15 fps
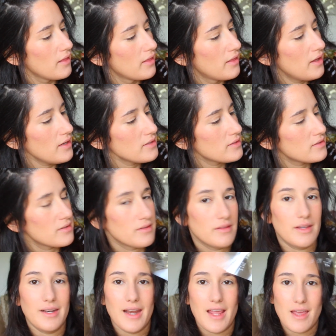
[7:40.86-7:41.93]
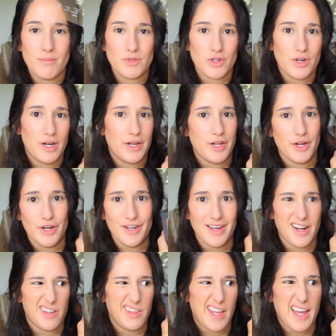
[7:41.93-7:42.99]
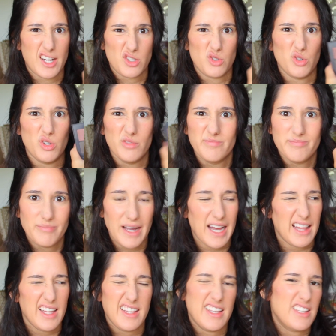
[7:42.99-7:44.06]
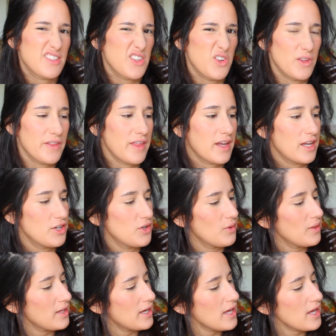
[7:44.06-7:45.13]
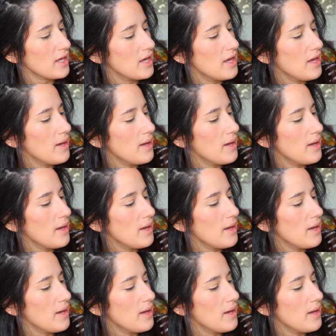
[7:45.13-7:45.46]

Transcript: this. The names are on here, not on the actual palette. That's the only thing I don't like.